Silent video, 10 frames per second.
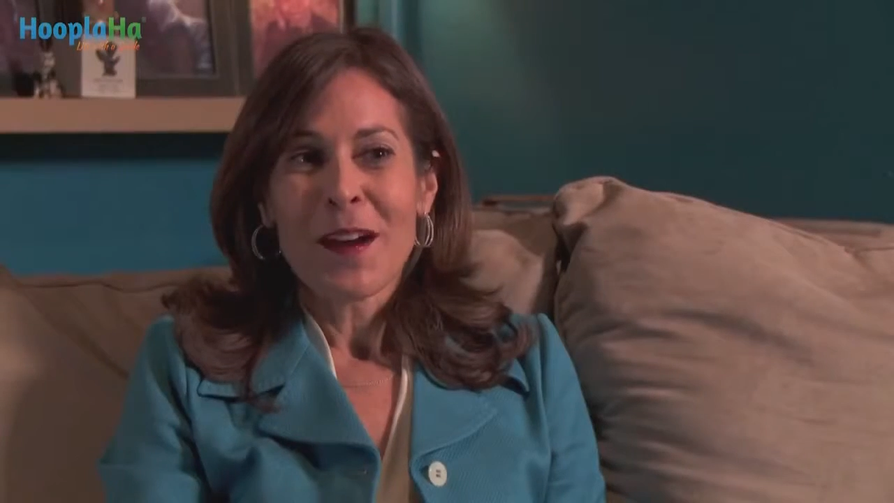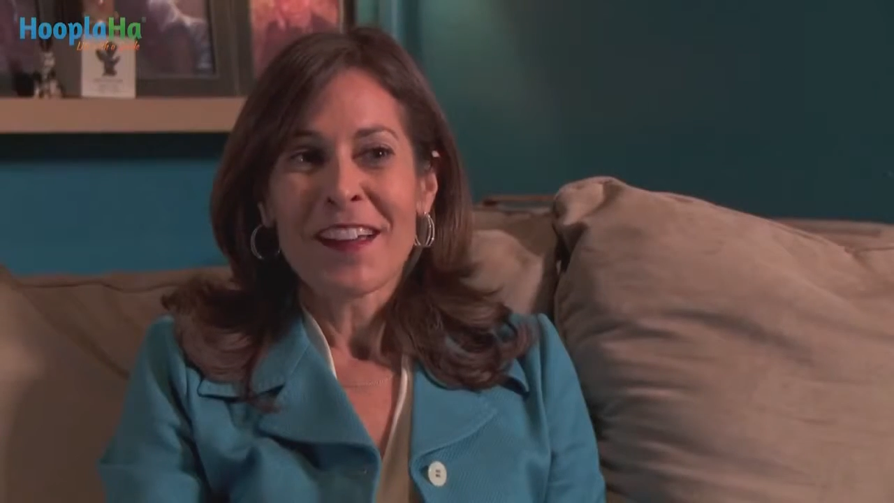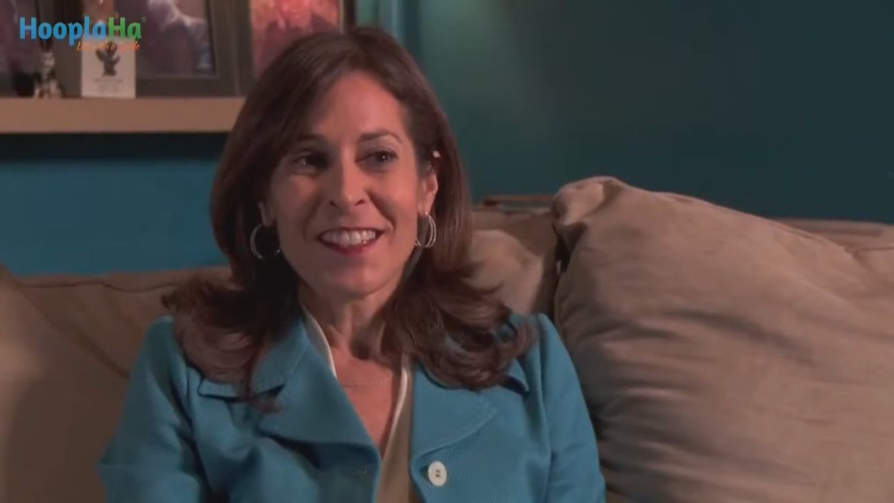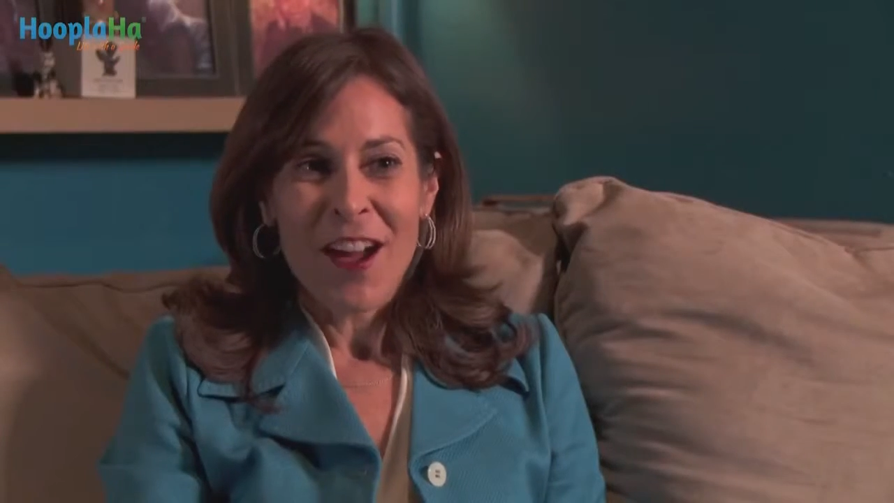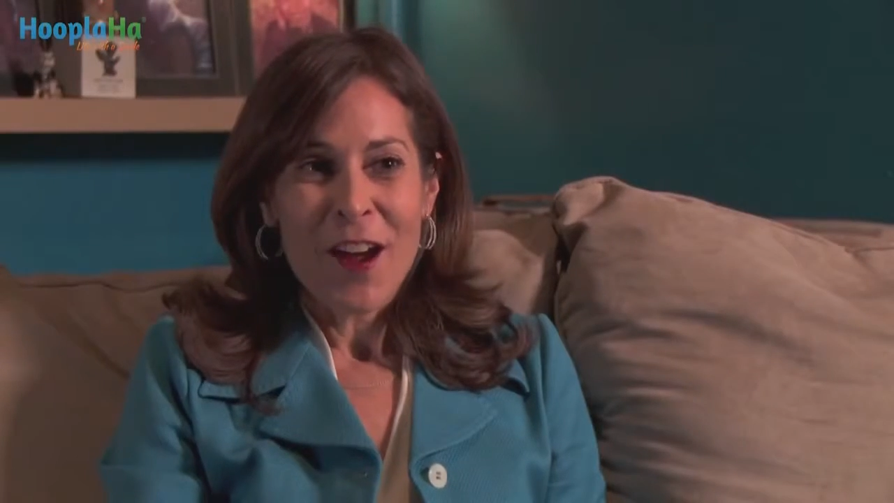my
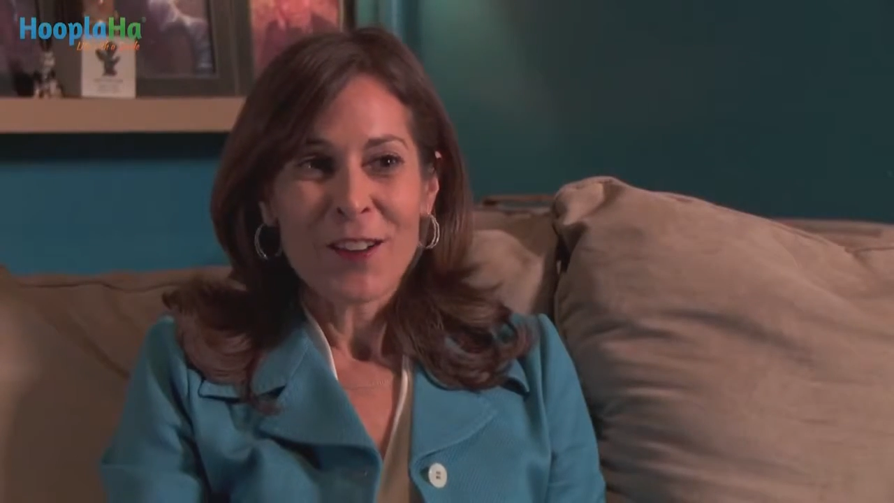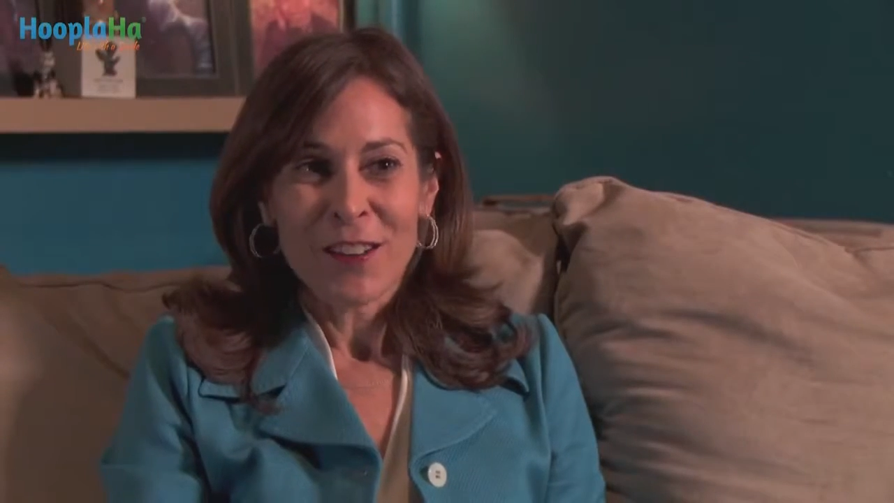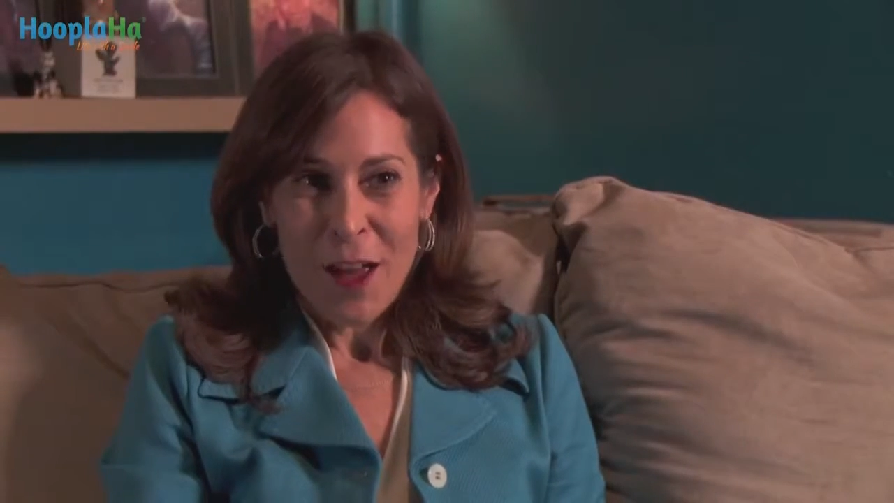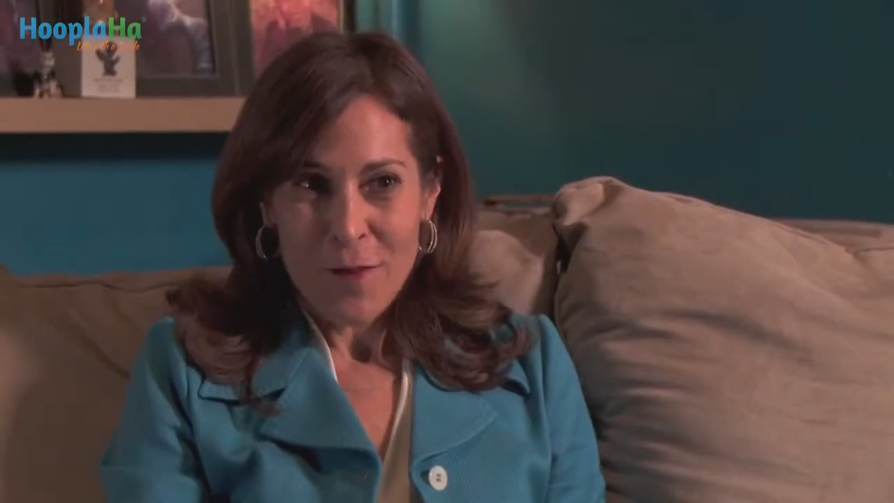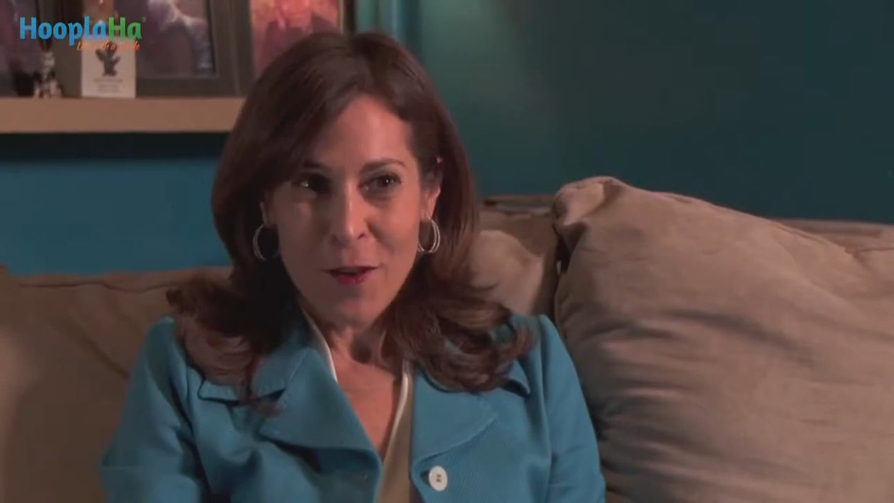entire
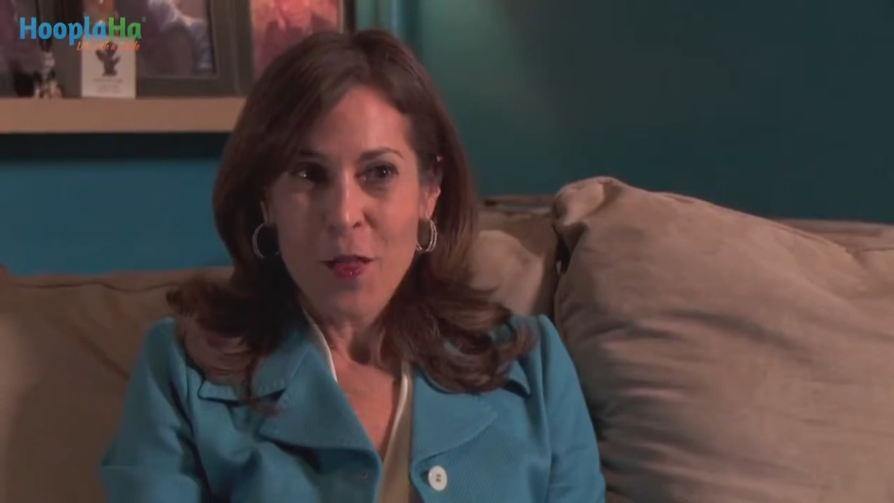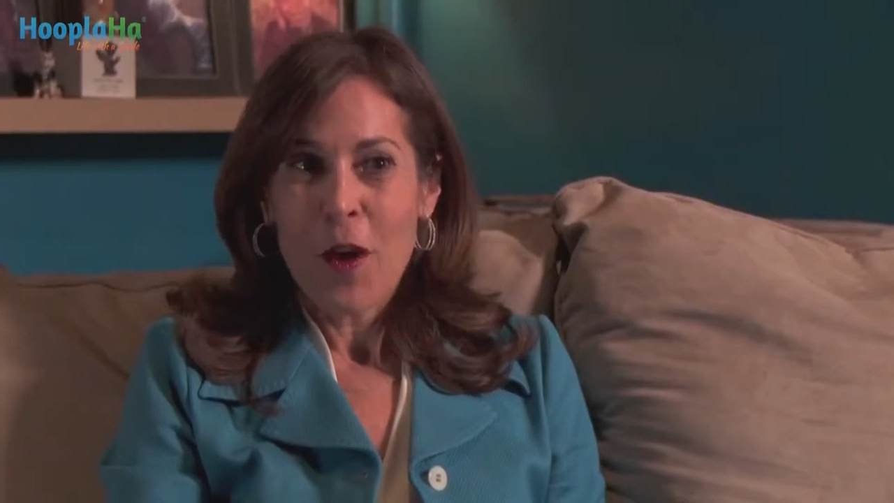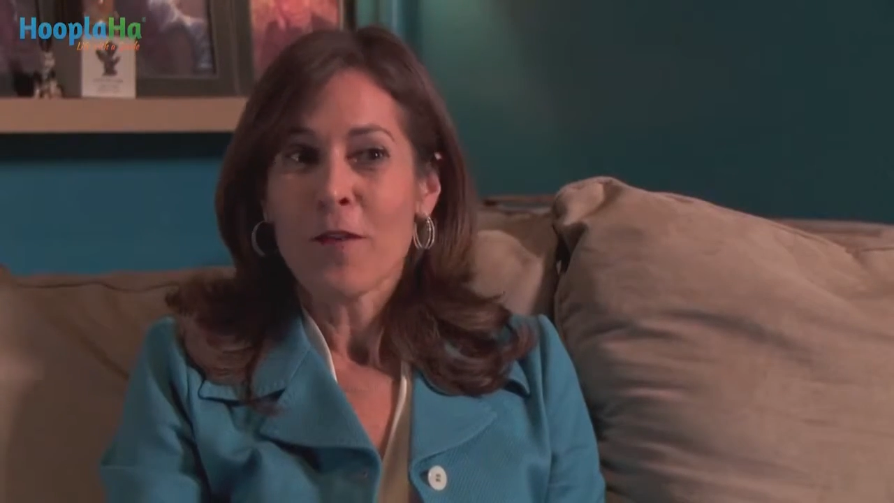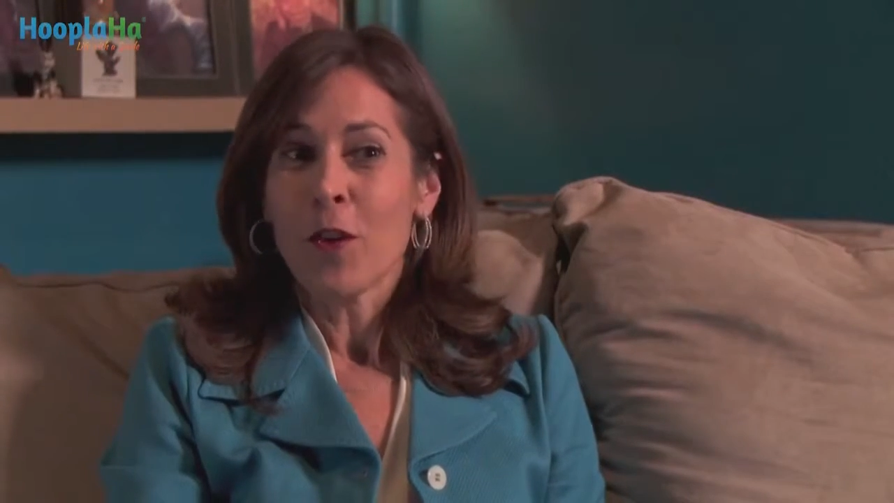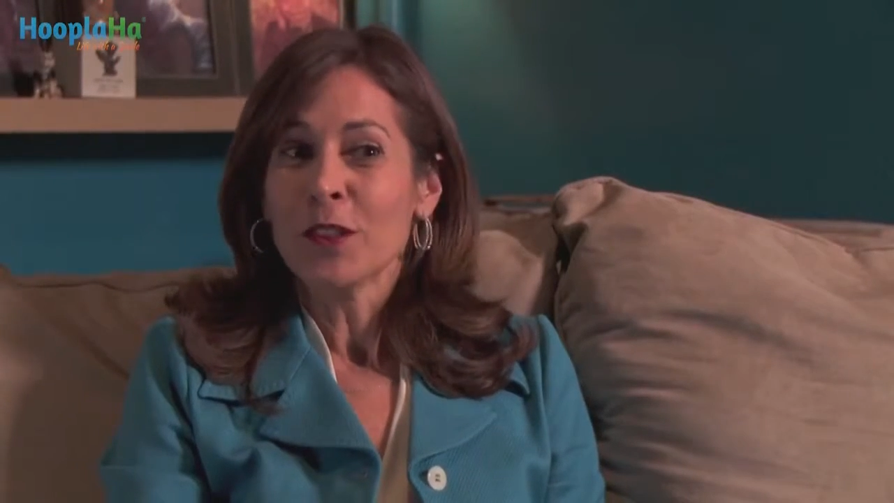life, although
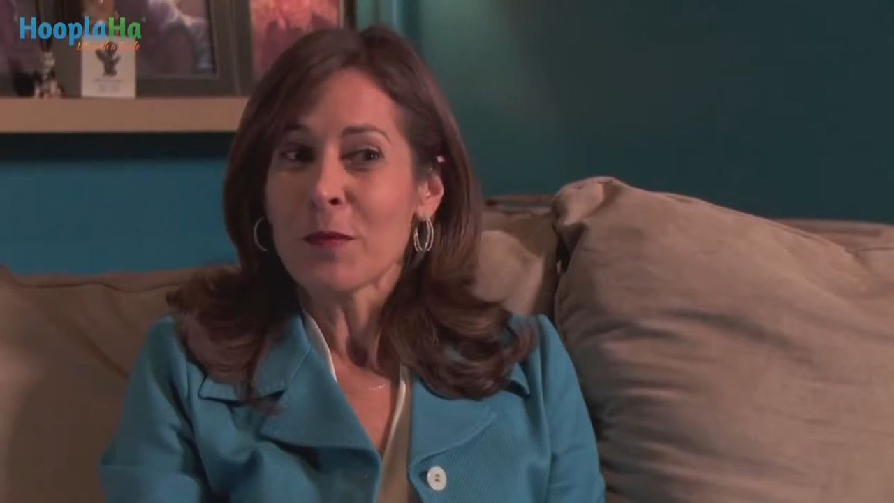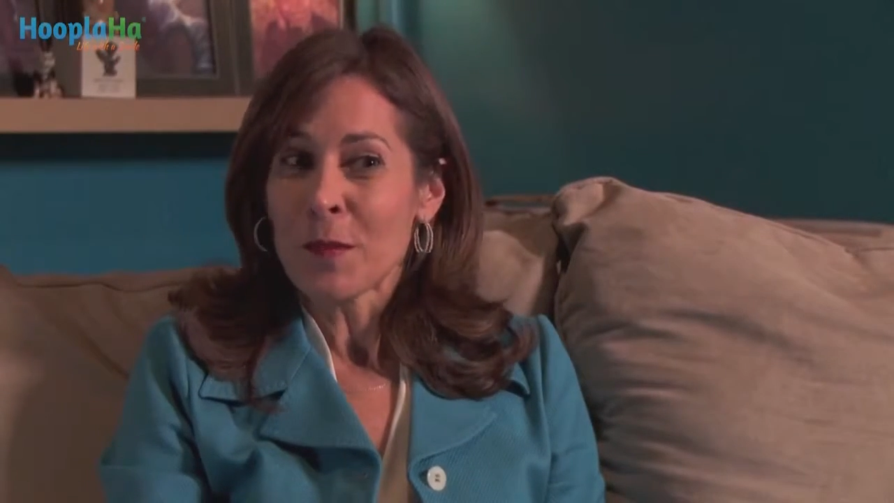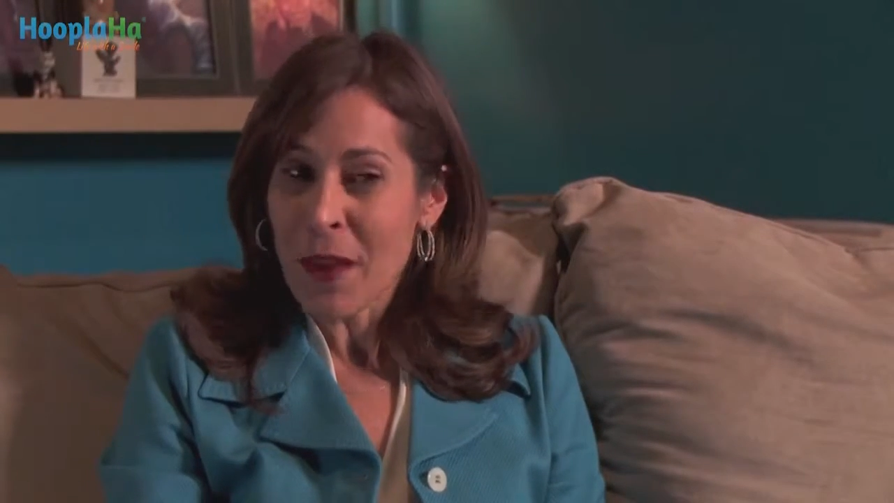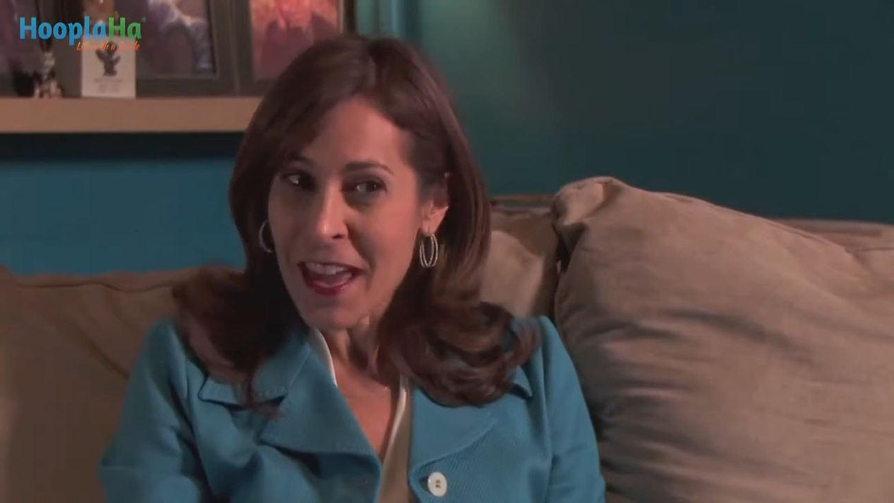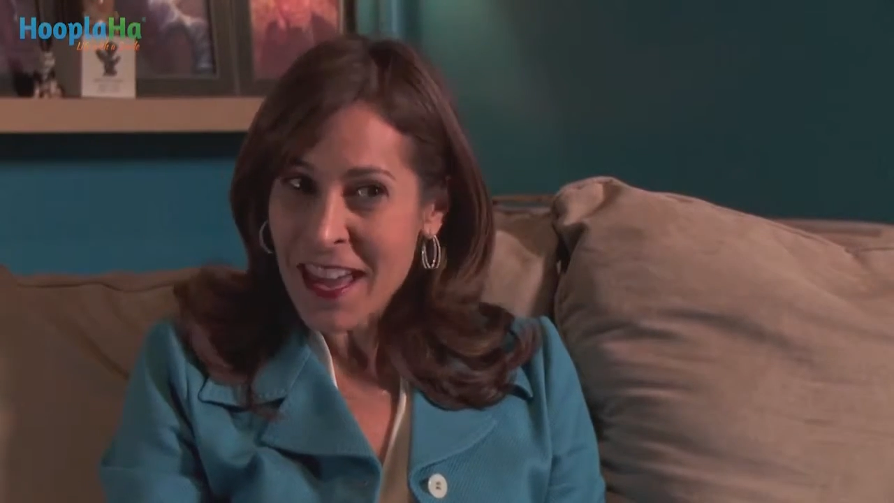I've only been
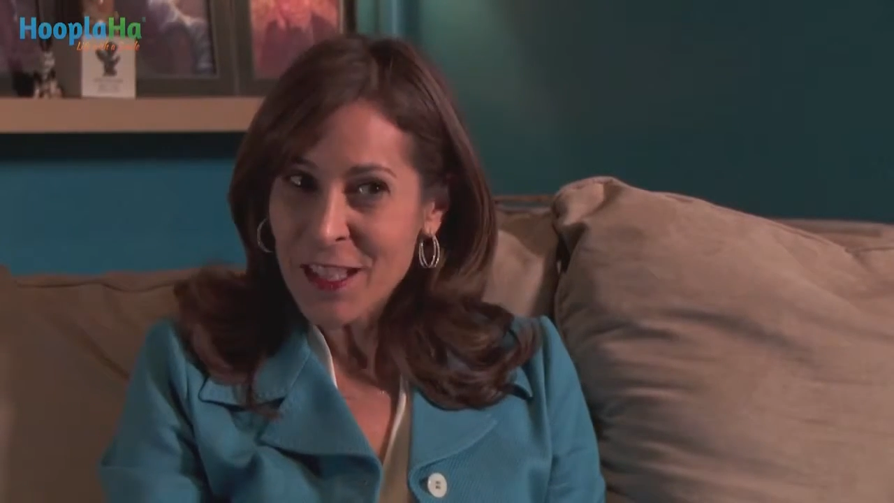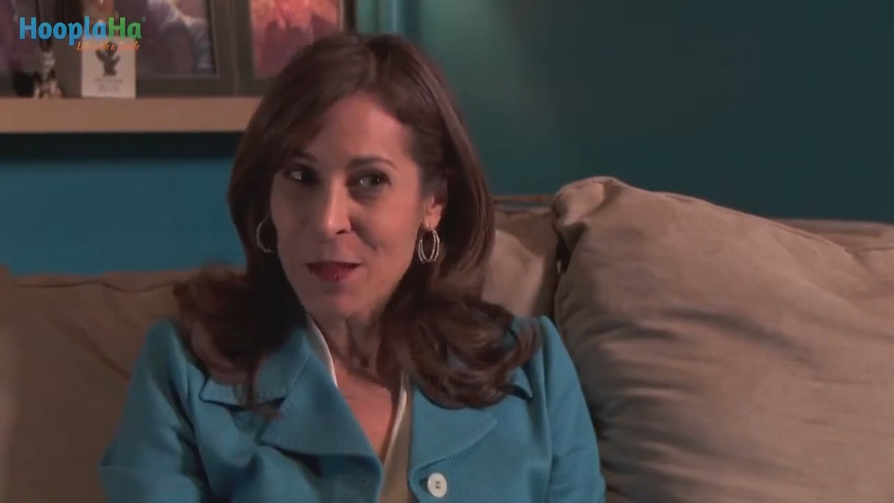paid